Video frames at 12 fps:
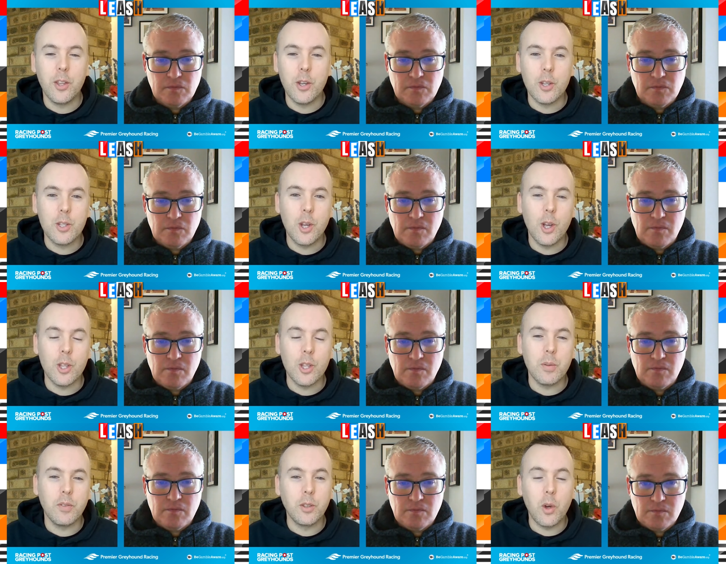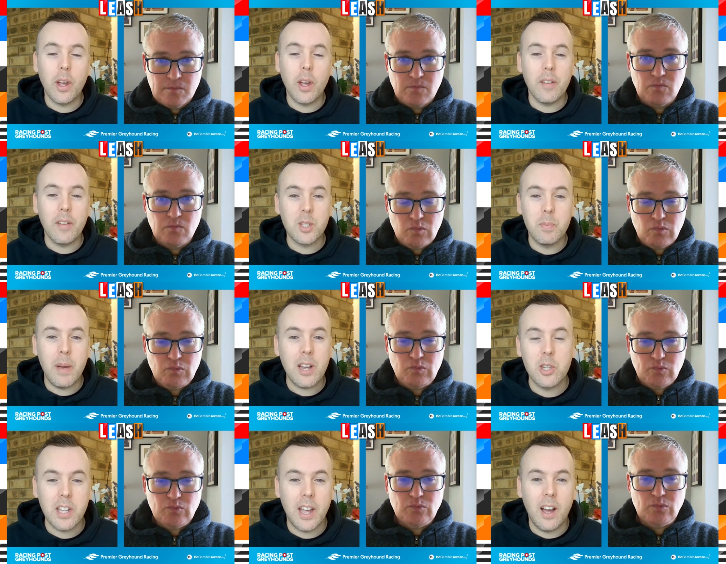Speaker 1: the third turn. So if the dog ever
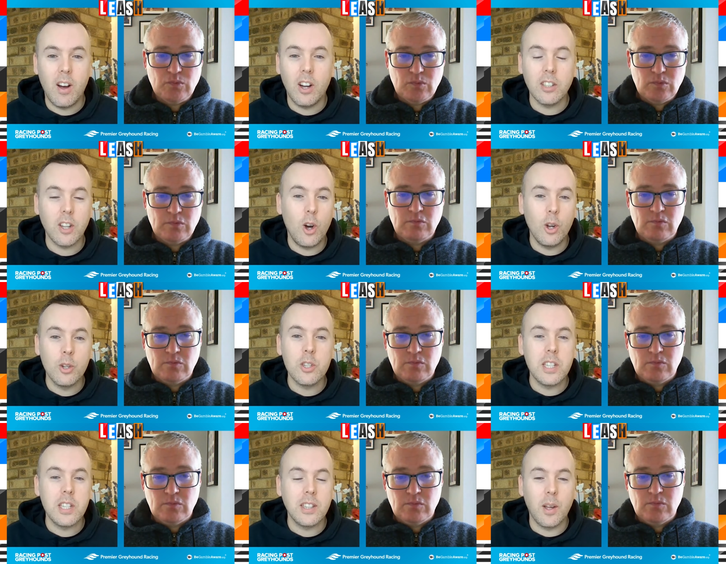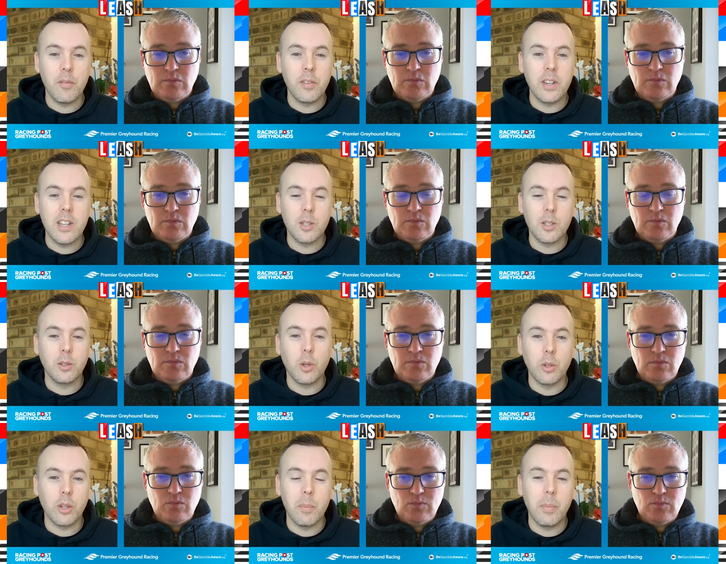smashes out, I honestly don't think there's a
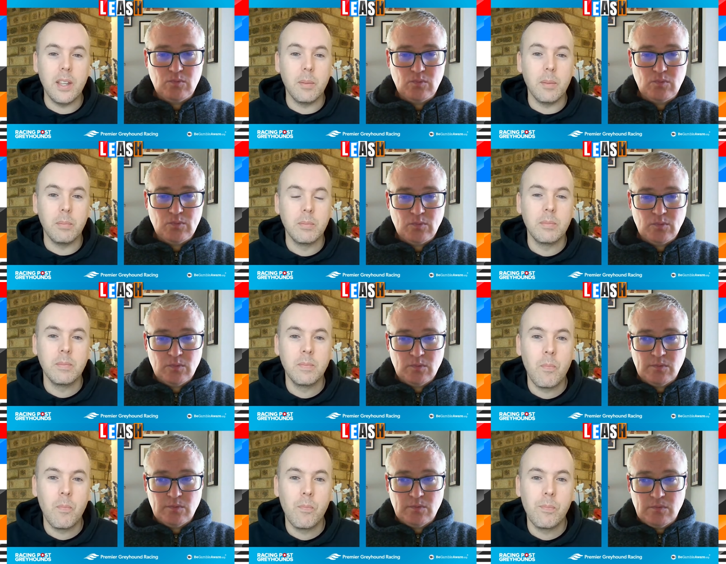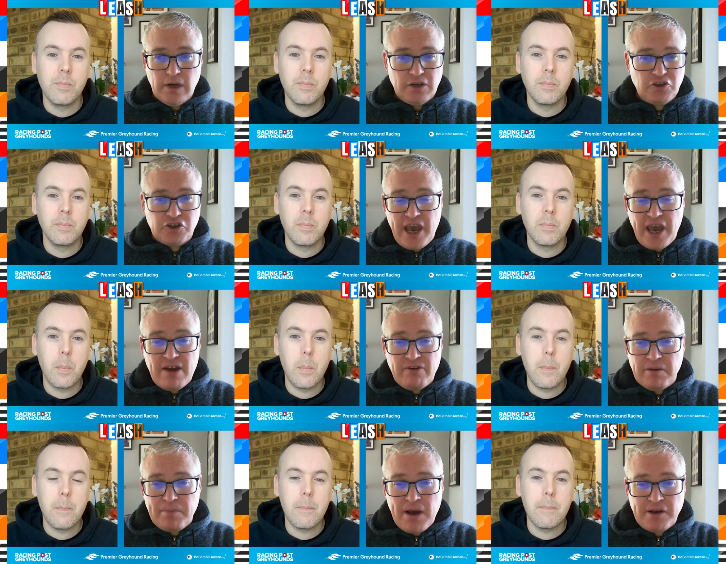dog that can beat him.
Speaker 2: No, it's
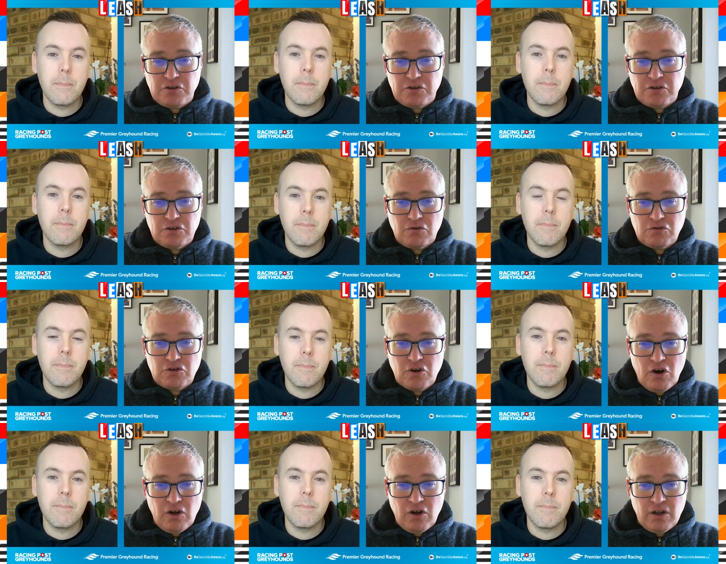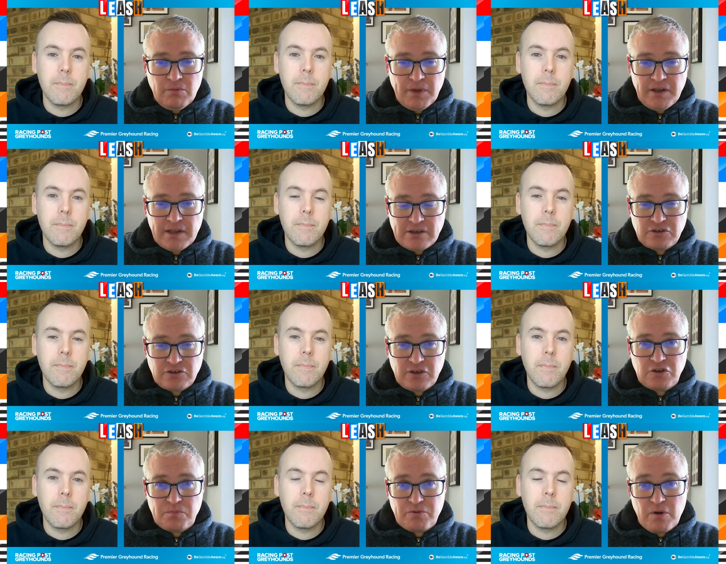scary, the pace that the dog's got. I mean, that's
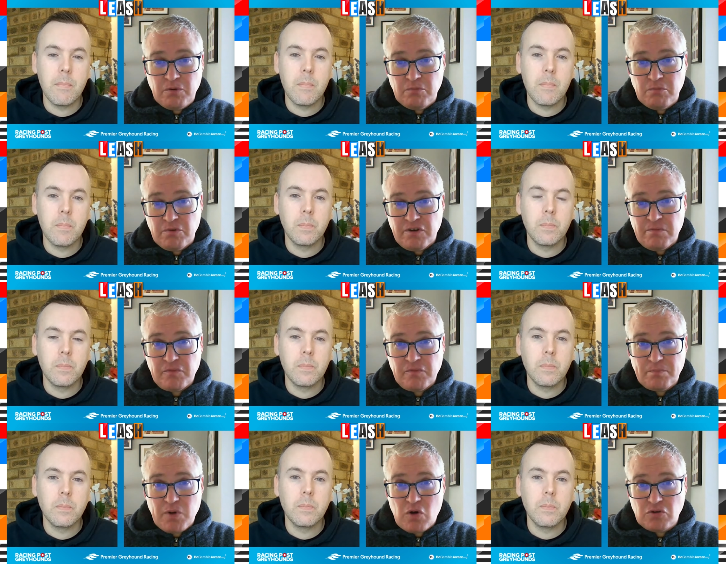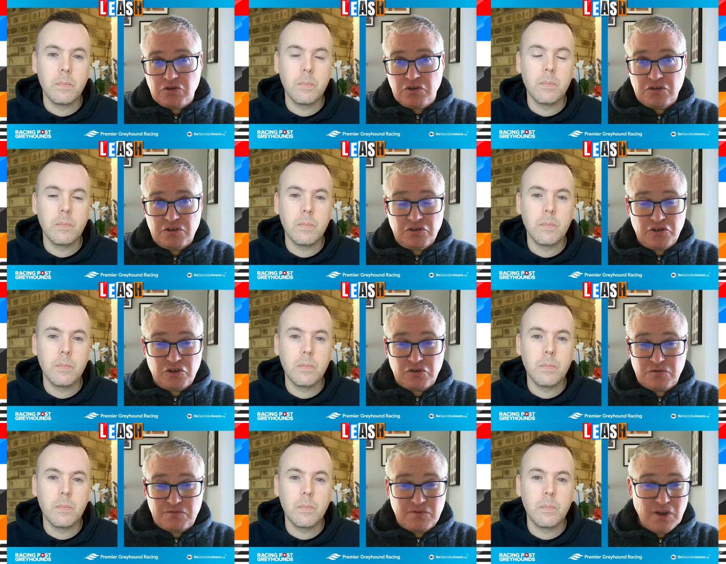the problem with him. The boxes, he's
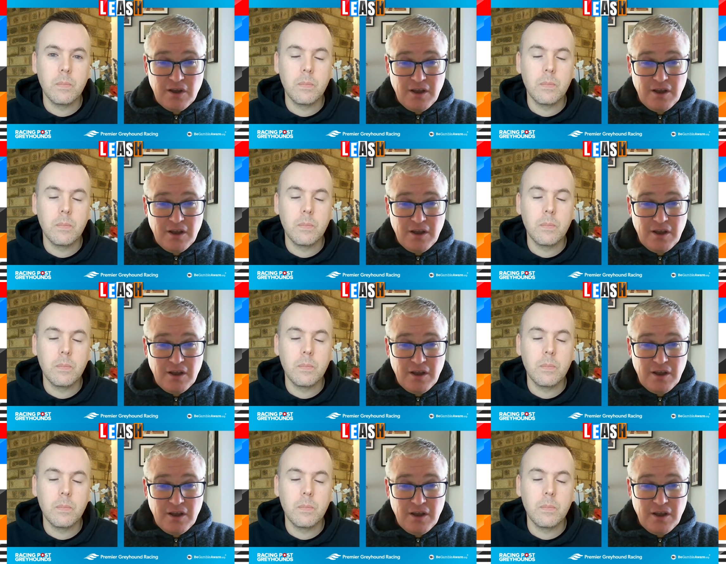just